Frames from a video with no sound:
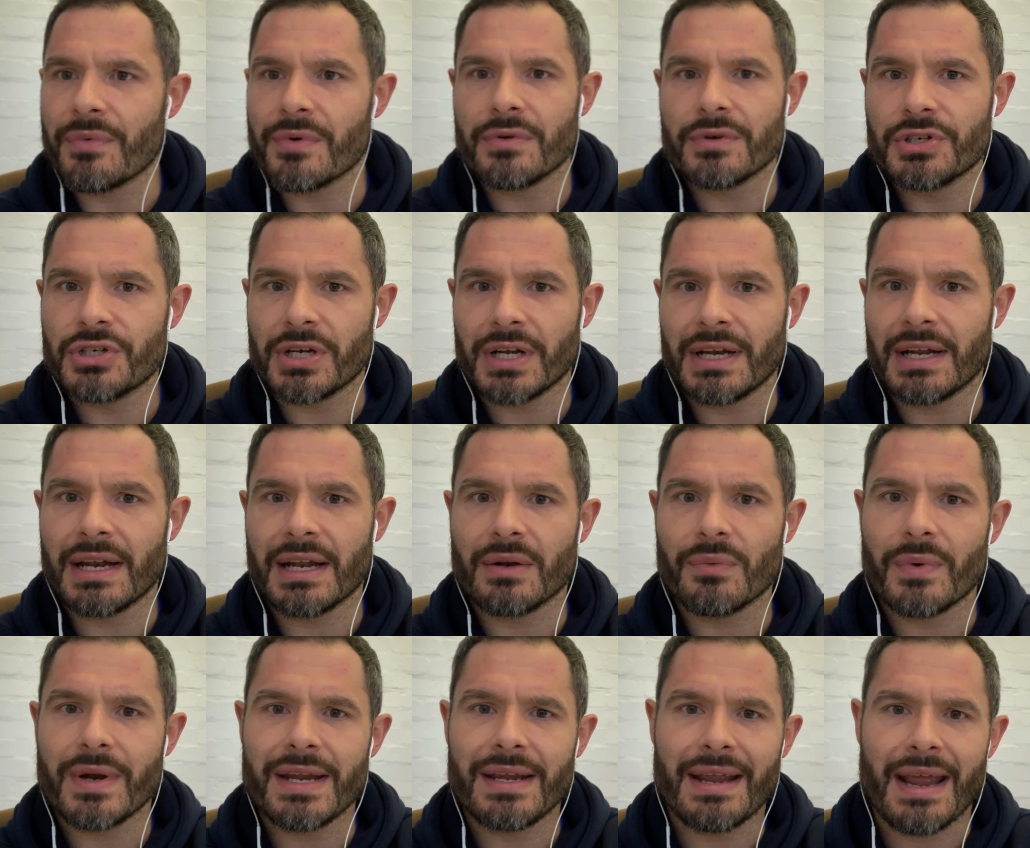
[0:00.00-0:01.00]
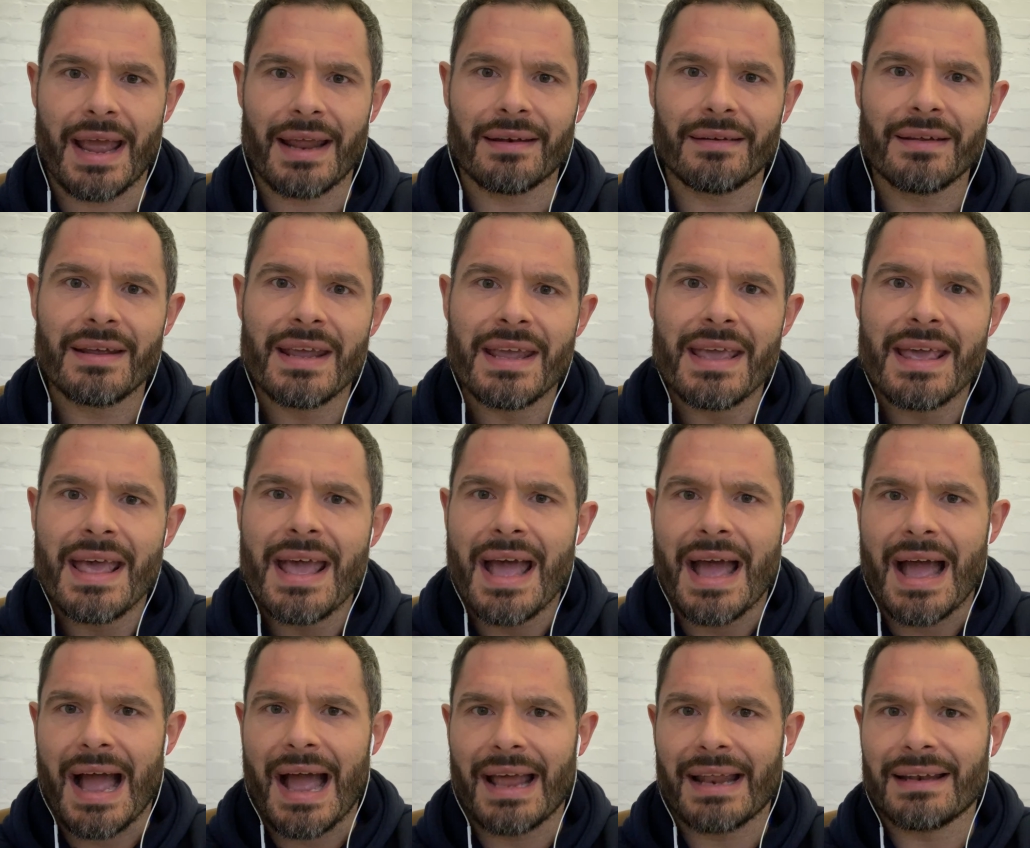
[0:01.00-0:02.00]
We were chilling at the weekend,
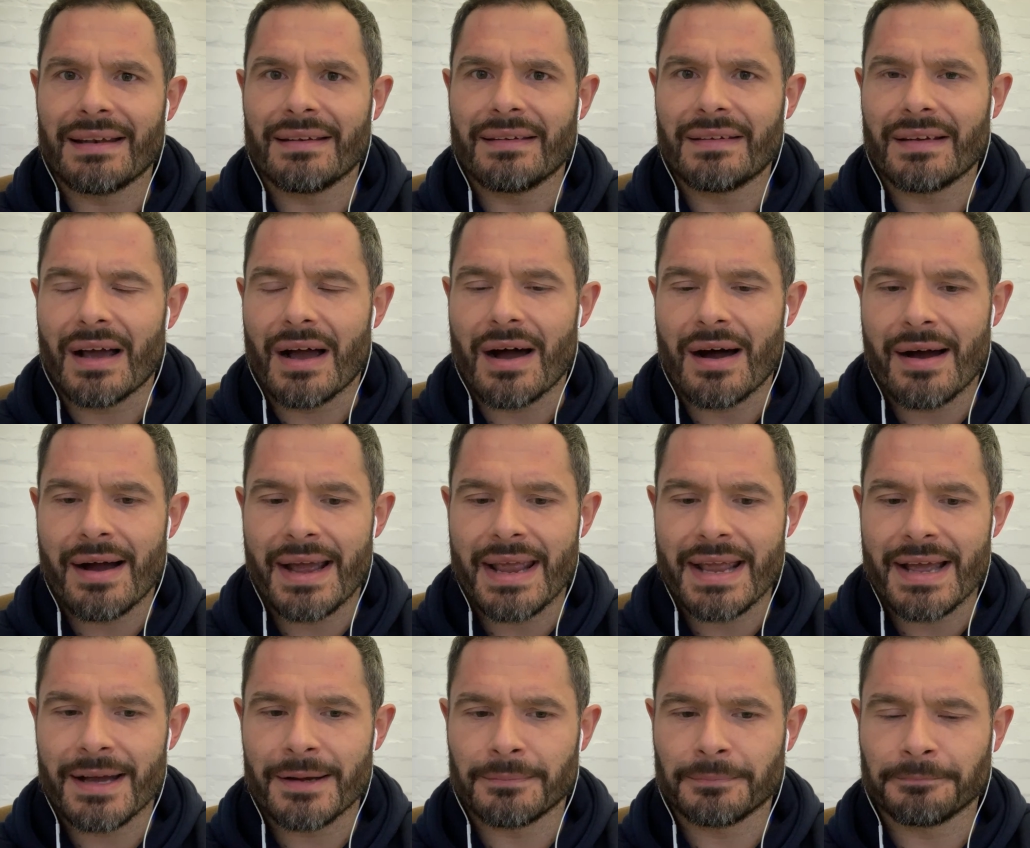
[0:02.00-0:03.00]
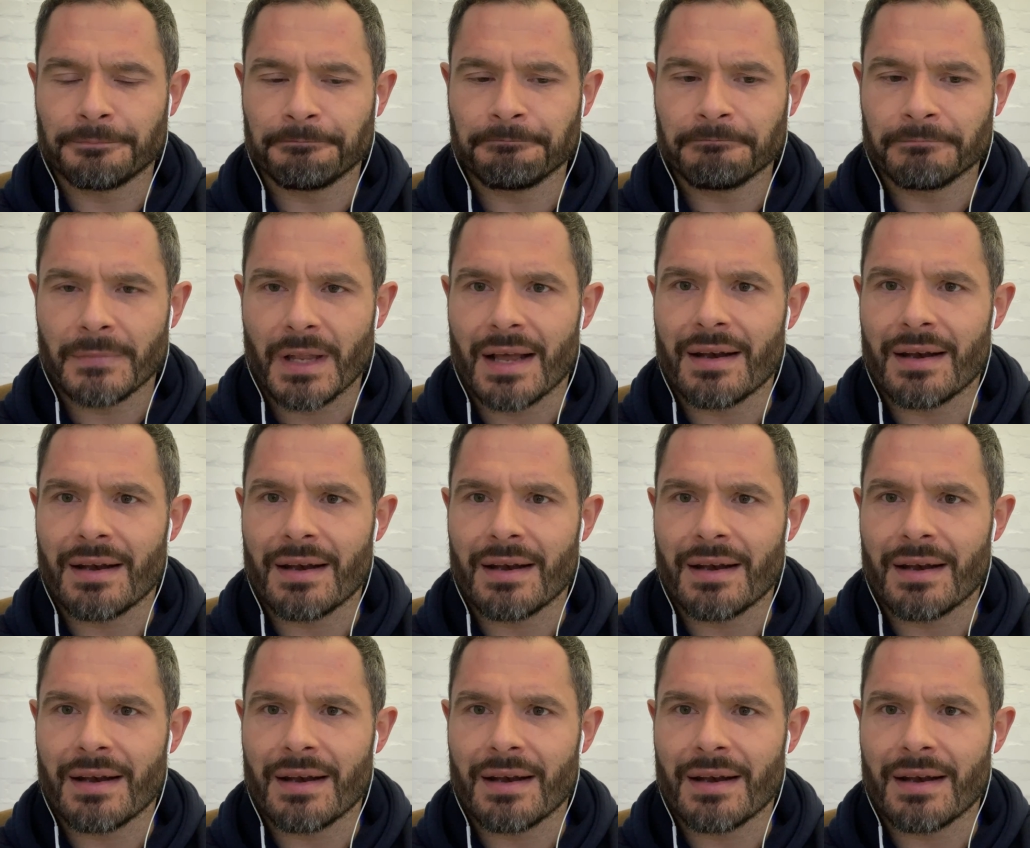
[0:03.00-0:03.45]
and I um,